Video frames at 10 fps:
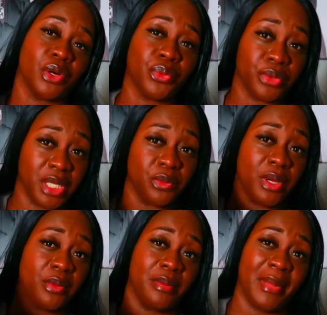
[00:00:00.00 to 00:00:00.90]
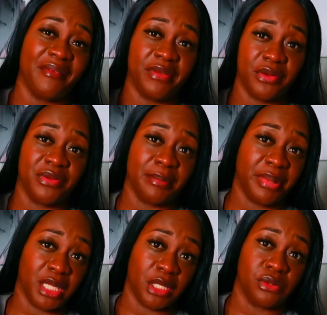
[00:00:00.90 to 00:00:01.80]
go really well with my
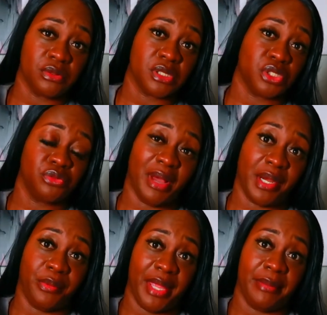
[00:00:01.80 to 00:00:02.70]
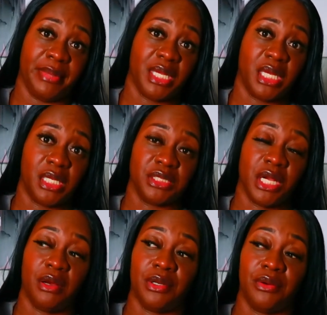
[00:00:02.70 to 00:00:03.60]
velvet pillows too, by the way, because
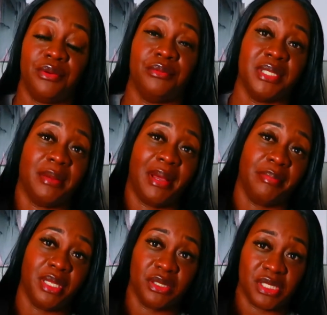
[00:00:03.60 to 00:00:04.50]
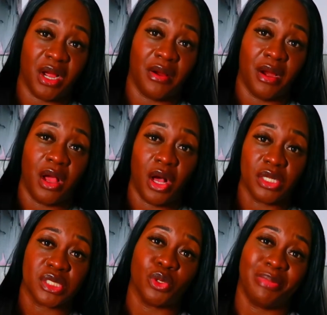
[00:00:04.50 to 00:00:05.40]
y'all know that my pillows are
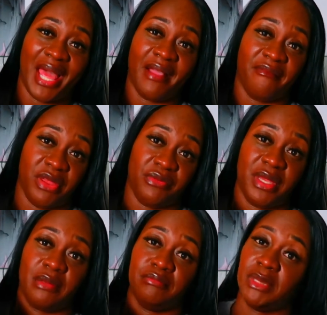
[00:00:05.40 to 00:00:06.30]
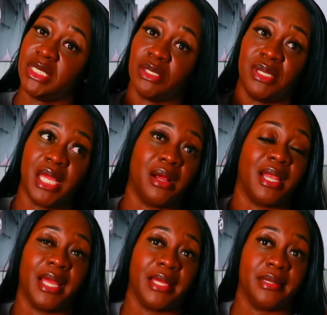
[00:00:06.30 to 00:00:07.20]
also black velvet. So they are
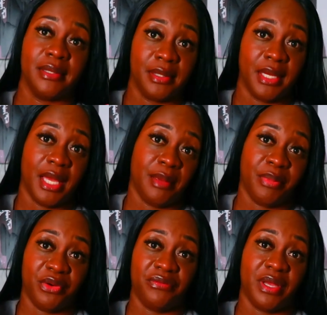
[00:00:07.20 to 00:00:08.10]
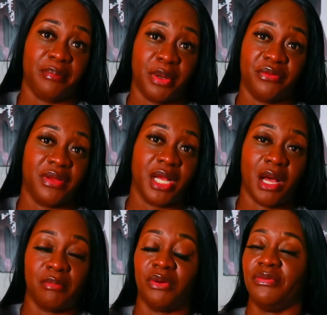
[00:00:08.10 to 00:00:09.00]
like a perfect, perfect
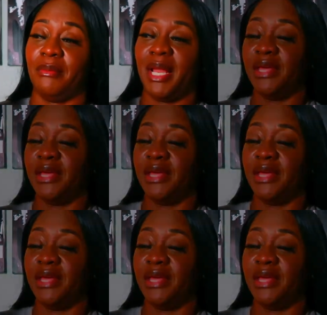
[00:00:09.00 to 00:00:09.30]
combo for my